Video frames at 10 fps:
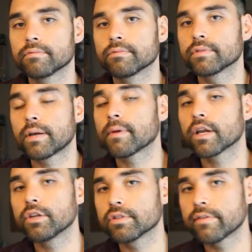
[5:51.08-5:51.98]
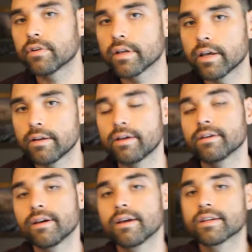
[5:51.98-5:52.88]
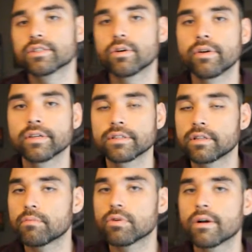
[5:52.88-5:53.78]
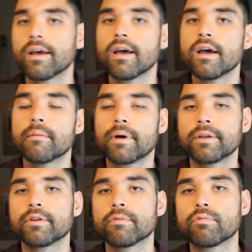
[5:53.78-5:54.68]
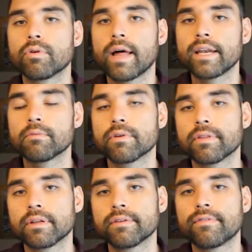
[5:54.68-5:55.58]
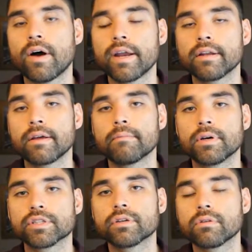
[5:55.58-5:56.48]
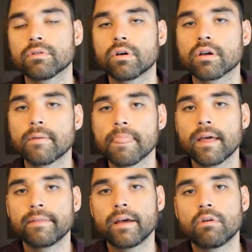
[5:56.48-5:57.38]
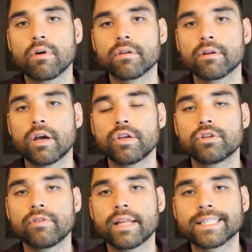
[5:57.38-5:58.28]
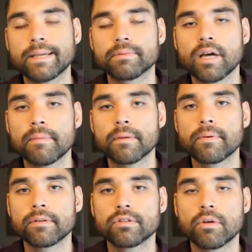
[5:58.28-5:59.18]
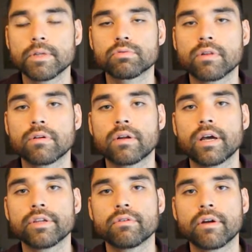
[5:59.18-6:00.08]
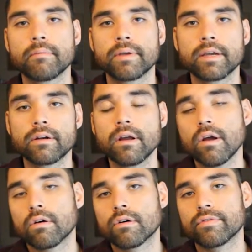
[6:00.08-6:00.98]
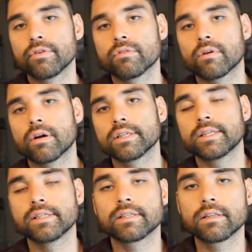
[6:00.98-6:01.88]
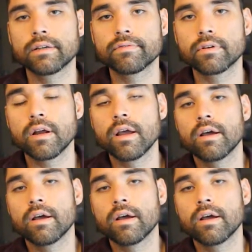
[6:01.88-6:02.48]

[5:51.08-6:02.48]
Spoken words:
Which I'm not going to use ever again because toning is a dumb word, but you will end up with a defined and muscular look. Now, whether or not you can do that at the same time determines whether or not you're a beginner or if you're a seasoned lifter.